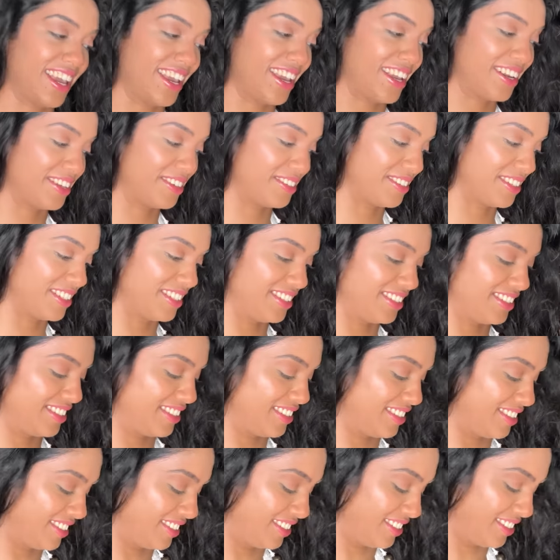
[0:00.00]
anyways.
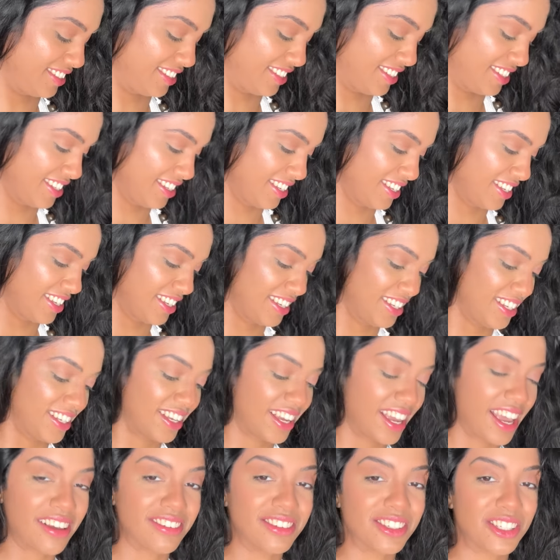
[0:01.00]

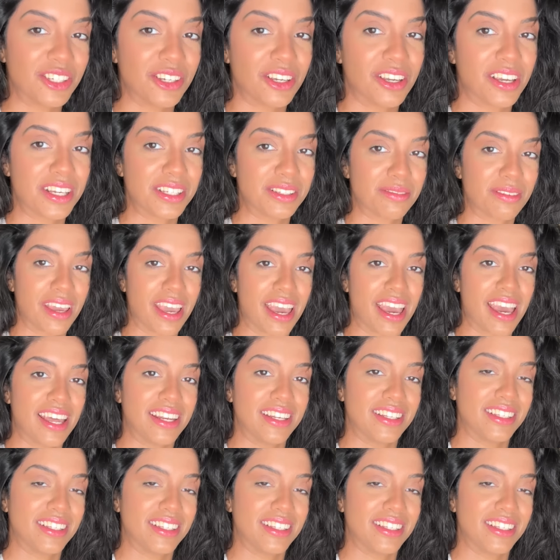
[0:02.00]
I have to show you guys my hat.